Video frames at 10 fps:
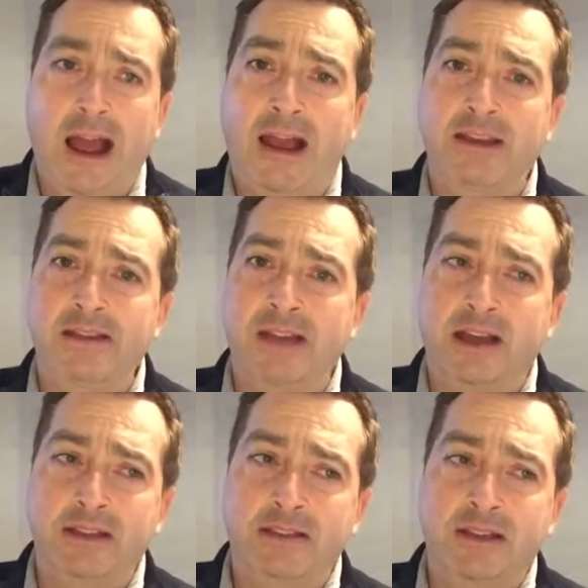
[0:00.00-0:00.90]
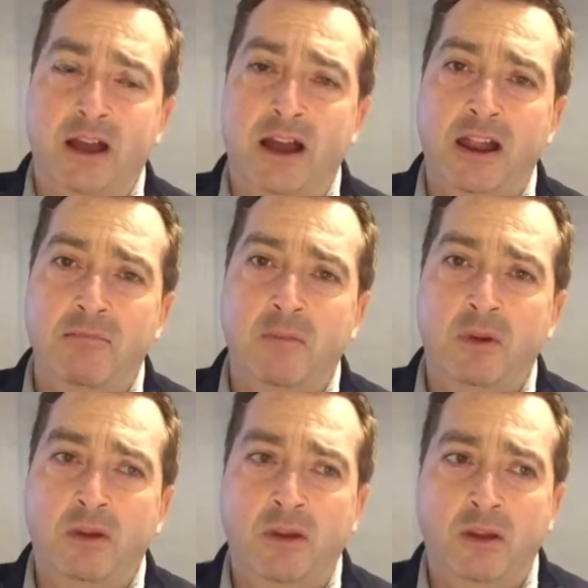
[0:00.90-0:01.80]
and it's that time
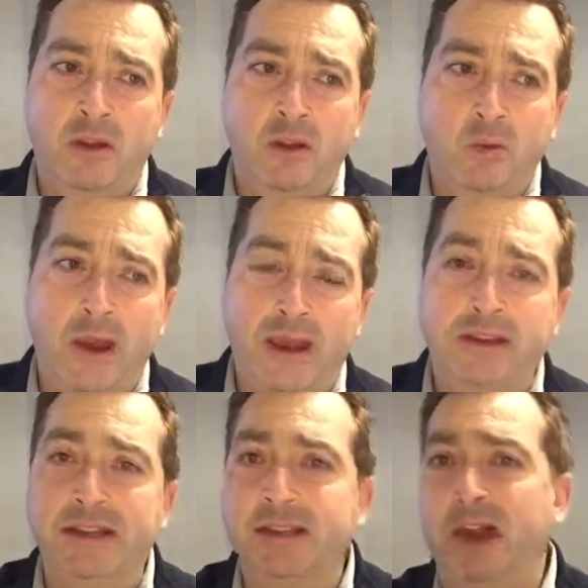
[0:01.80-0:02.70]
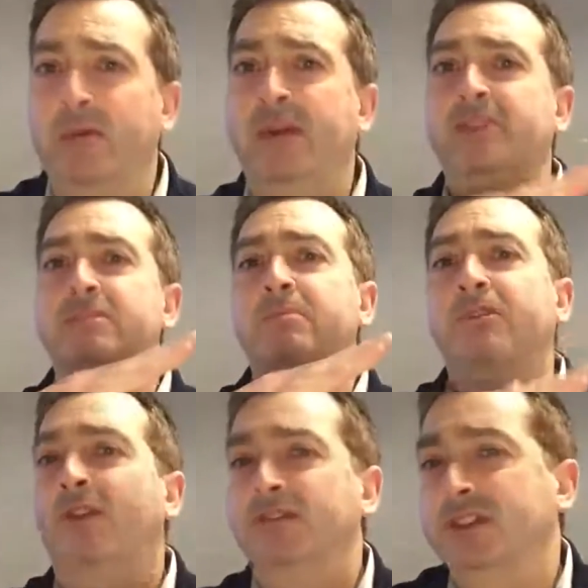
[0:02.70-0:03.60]
where you decide whether to
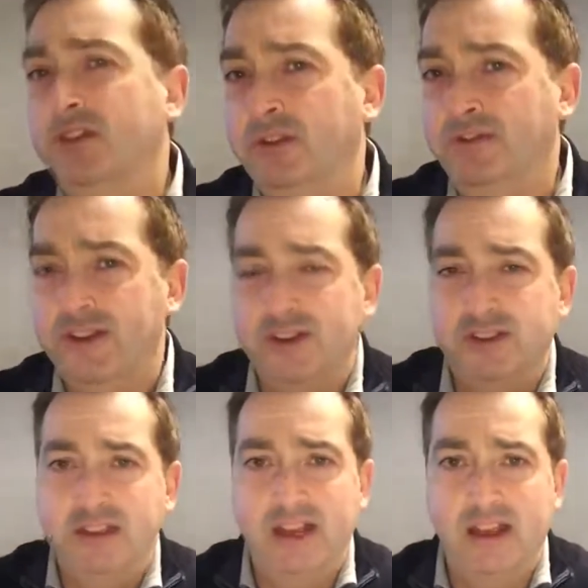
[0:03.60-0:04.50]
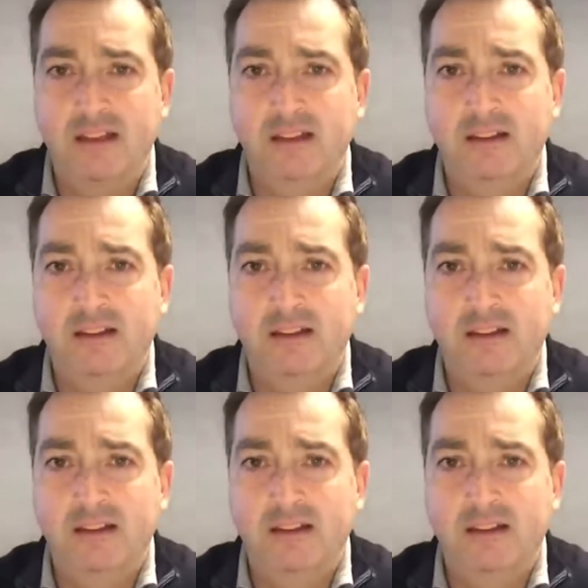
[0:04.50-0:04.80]
move on to university.